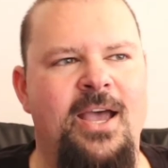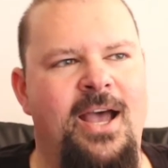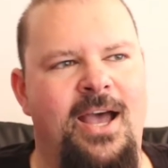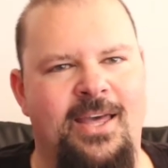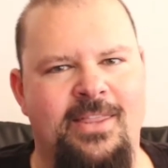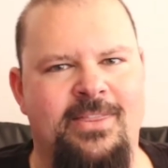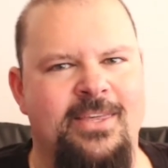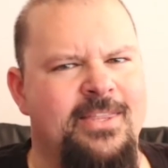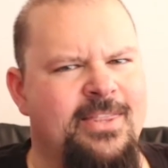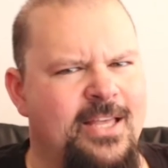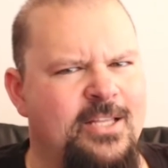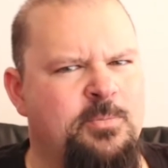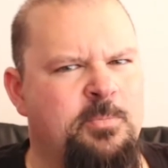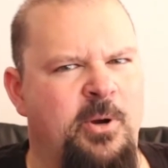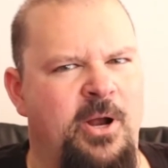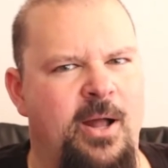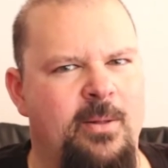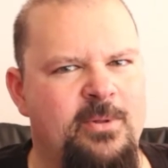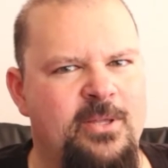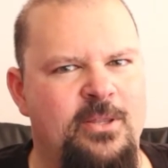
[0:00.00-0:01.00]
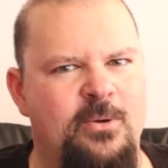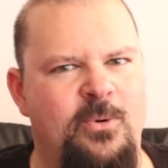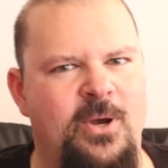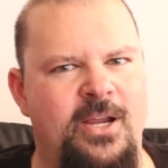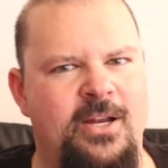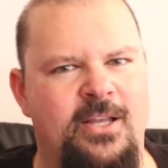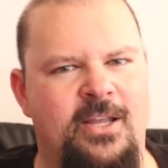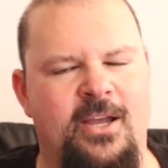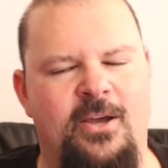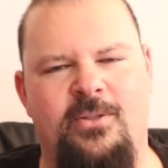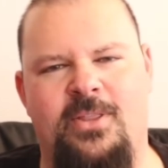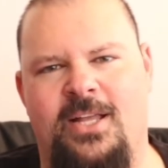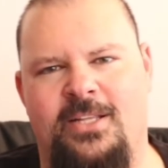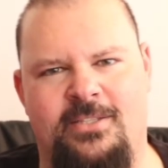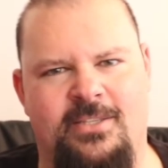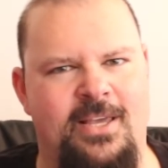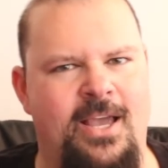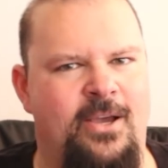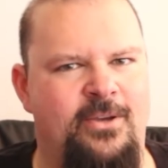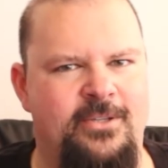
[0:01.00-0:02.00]
I think that's probably the way to go.
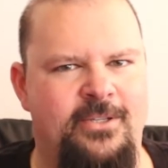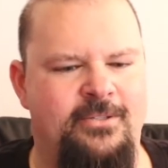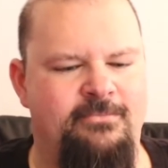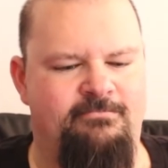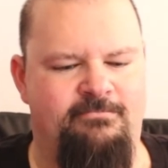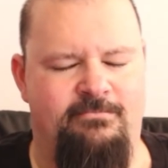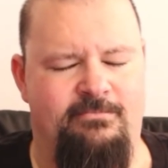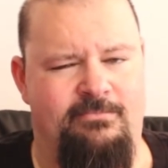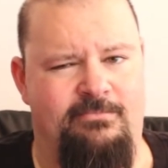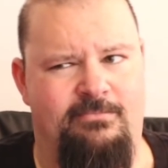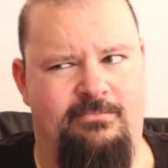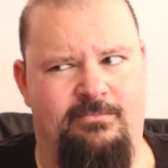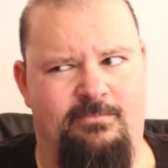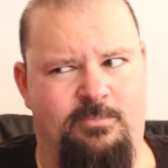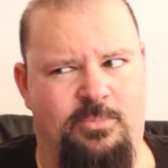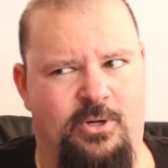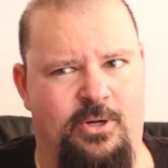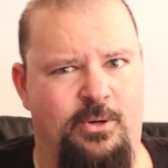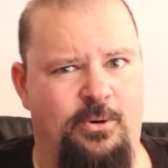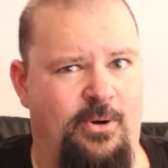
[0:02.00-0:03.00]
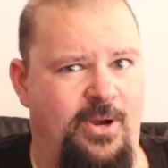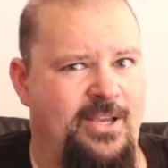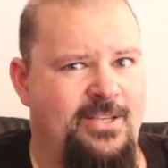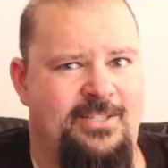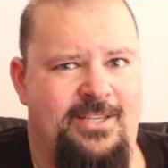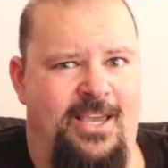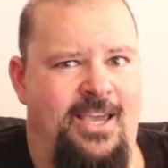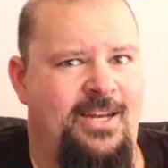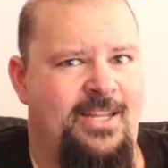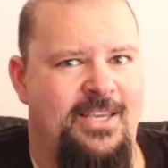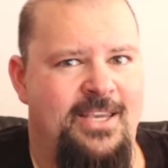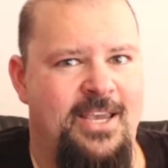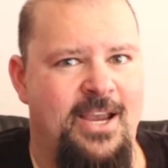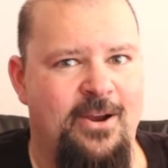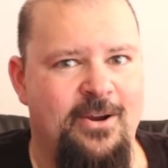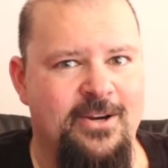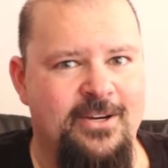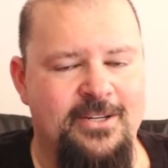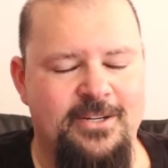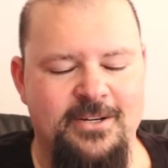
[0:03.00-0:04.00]
That's how you progress any
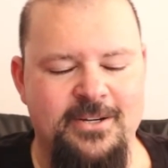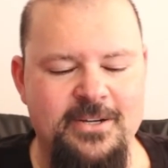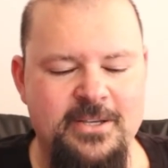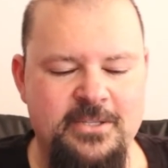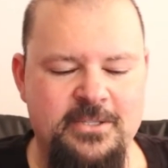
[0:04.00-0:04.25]
character.